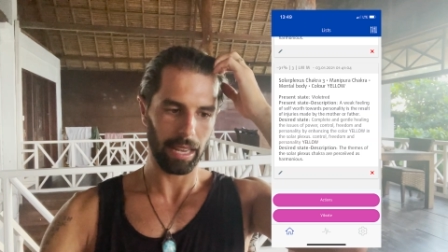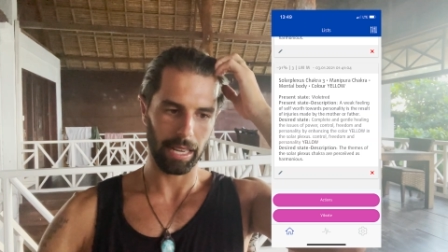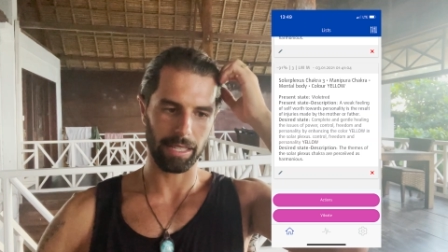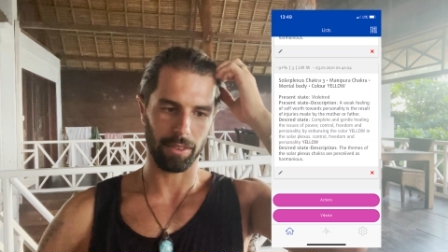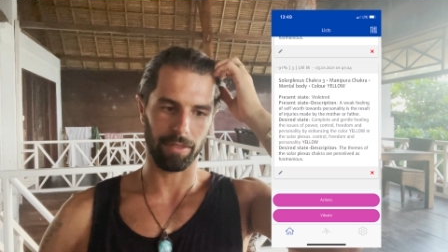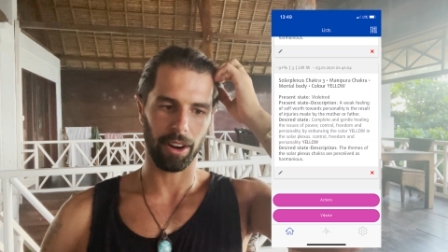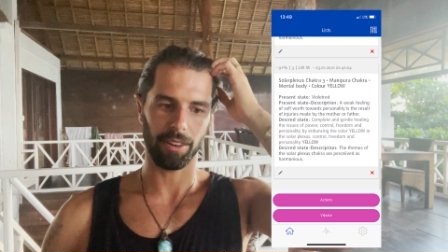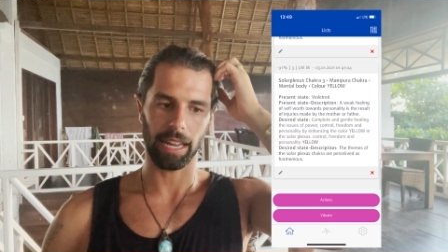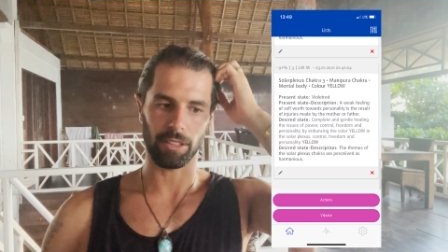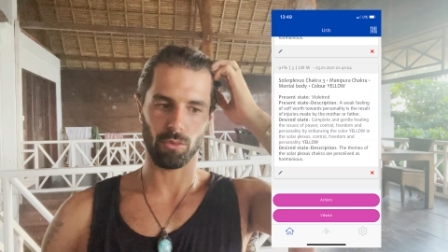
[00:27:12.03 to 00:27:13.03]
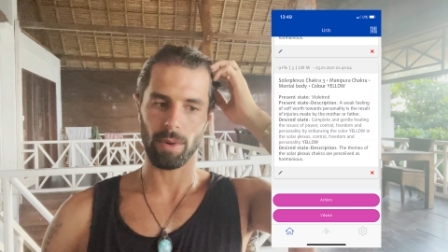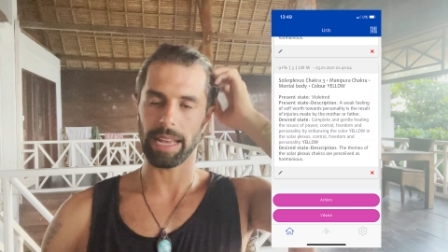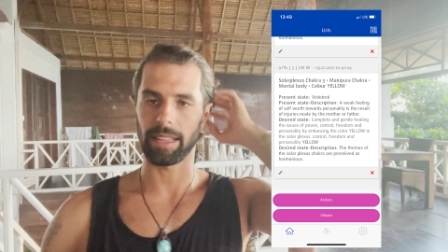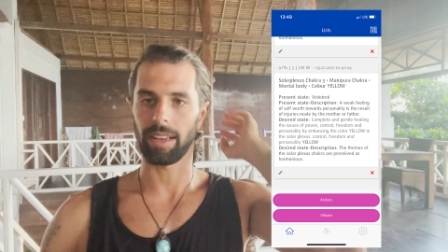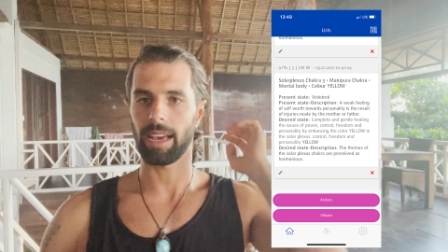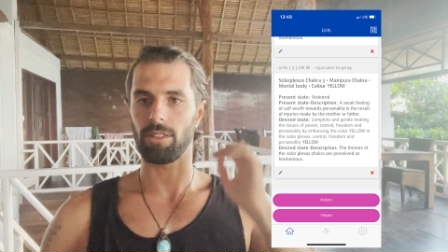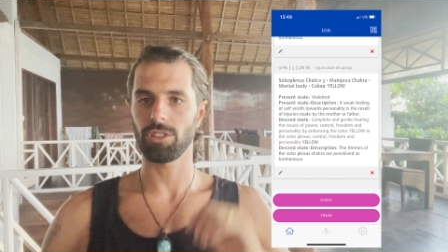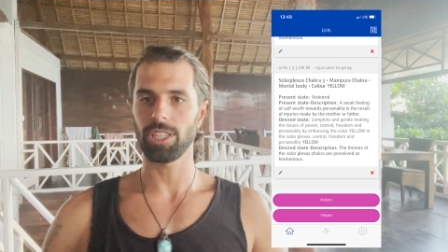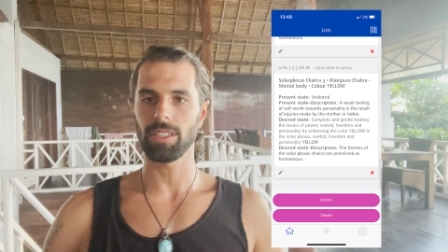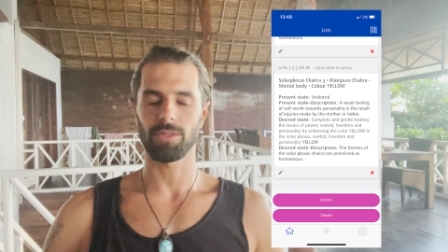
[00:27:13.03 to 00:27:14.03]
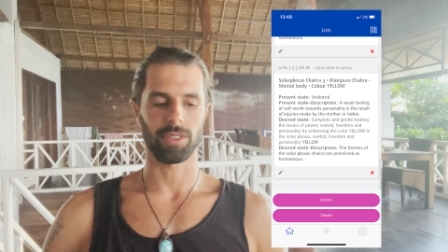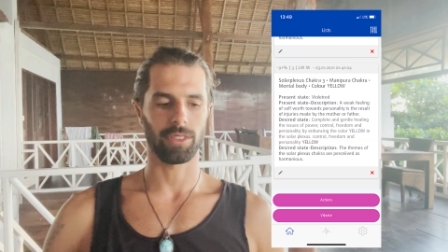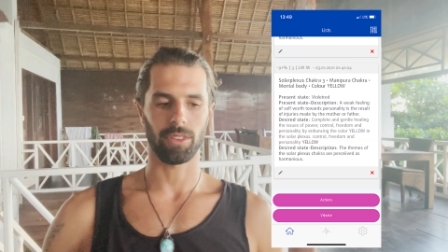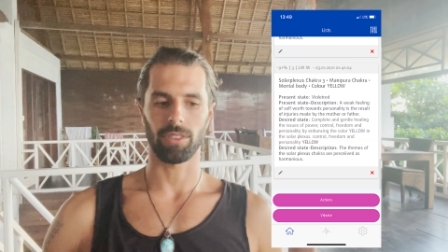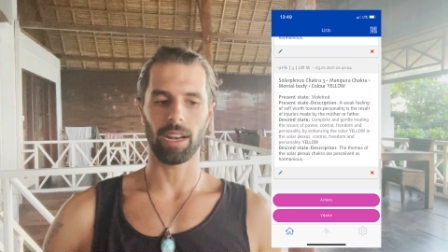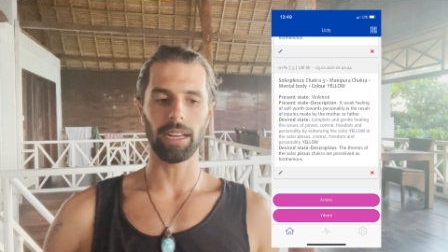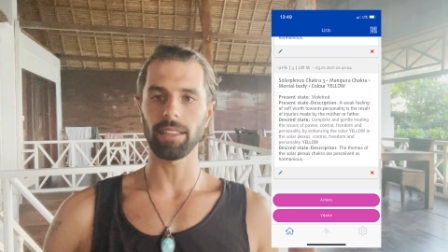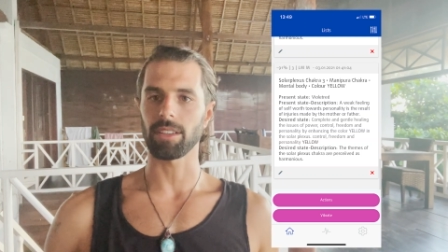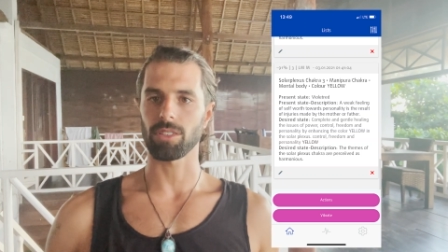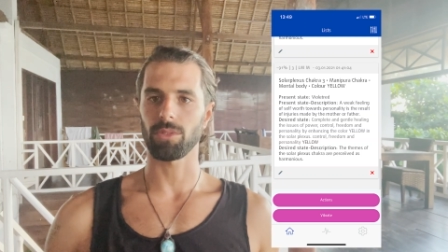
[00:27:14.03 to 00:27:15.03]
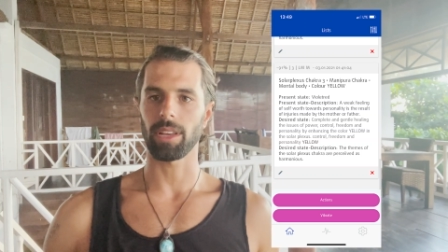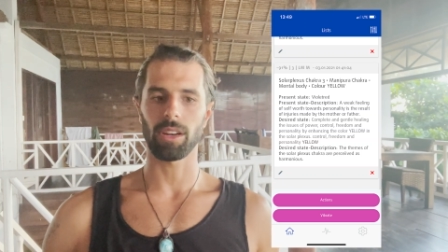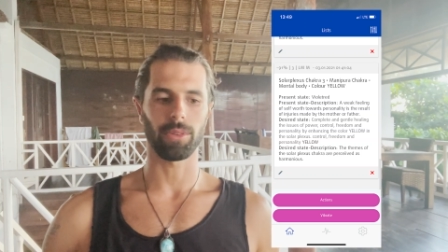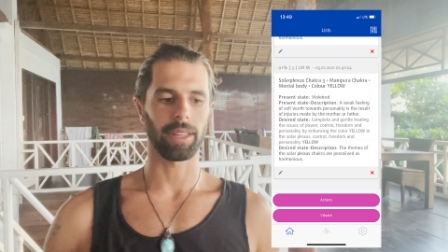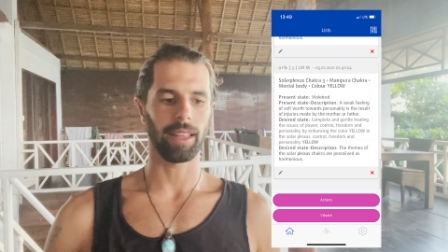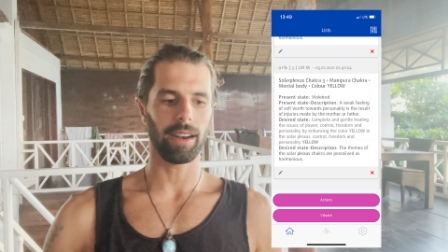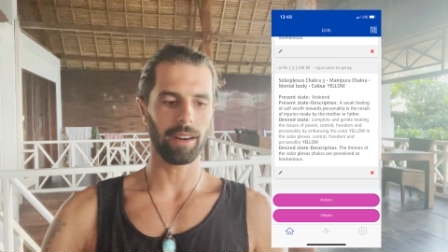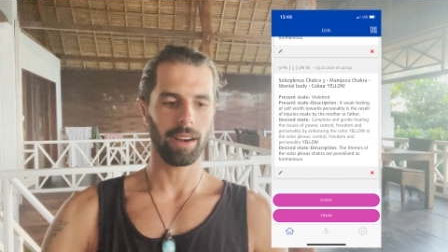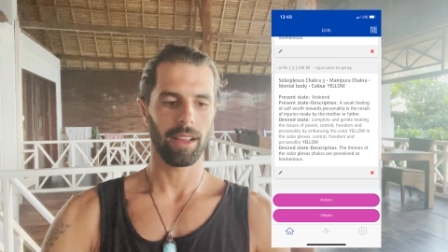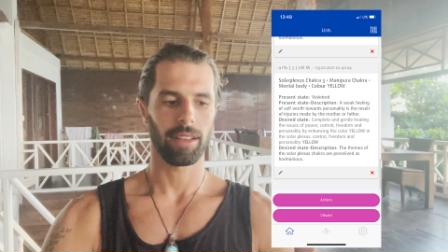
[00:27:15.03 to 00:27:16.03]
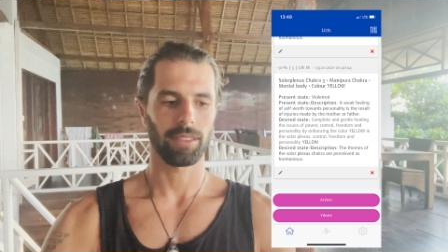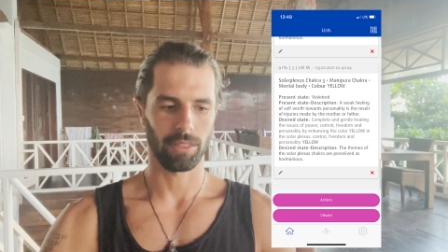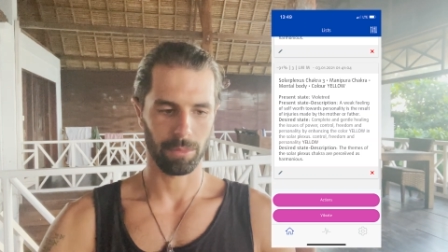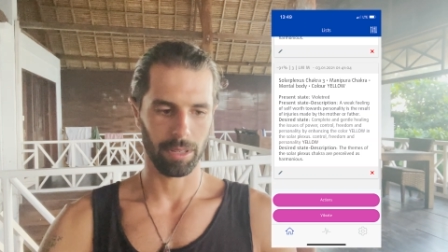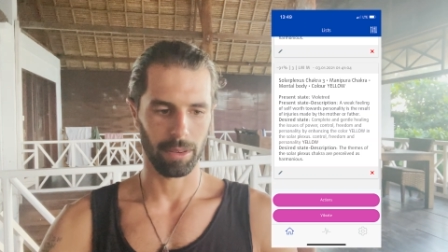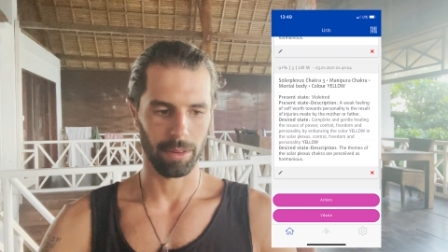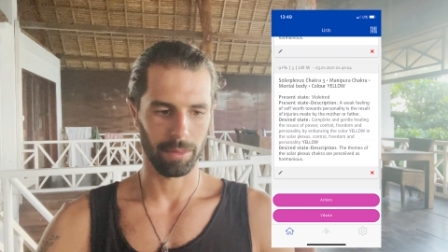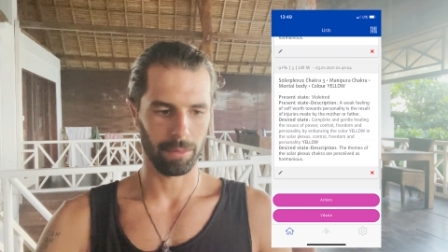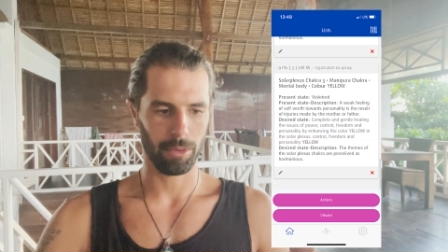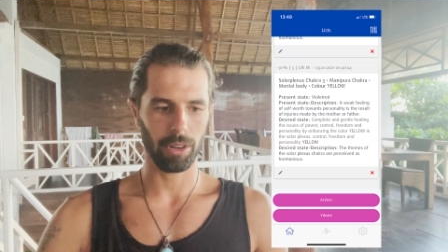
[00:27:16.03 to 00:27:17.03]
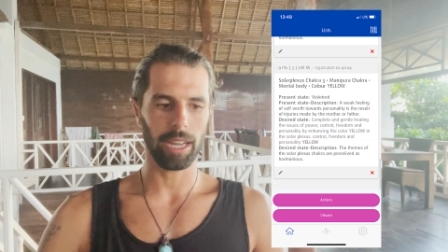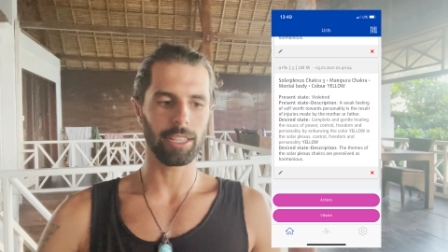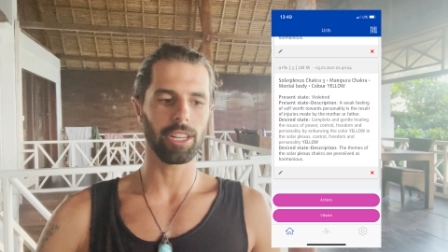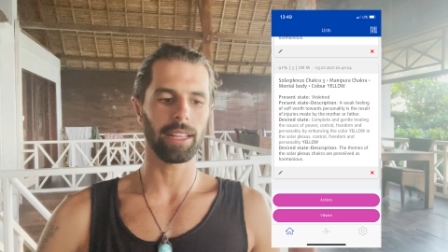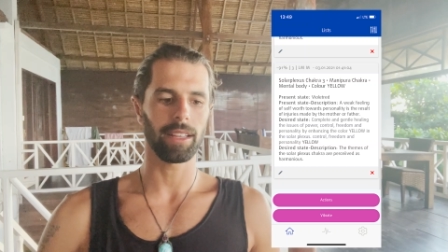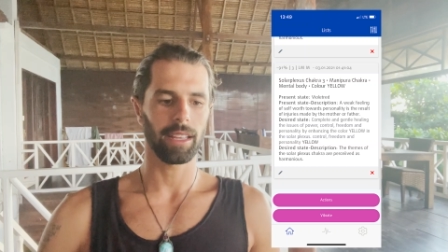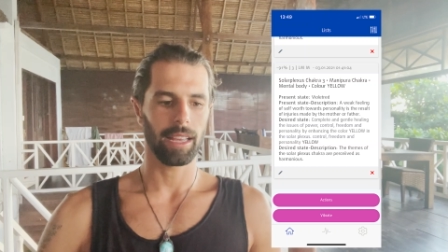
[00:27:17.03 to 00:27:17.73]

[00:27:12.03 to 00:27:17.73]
It's a violet-red energy, so it's not a line, there's no yellow in there. It's going to be a blockage then.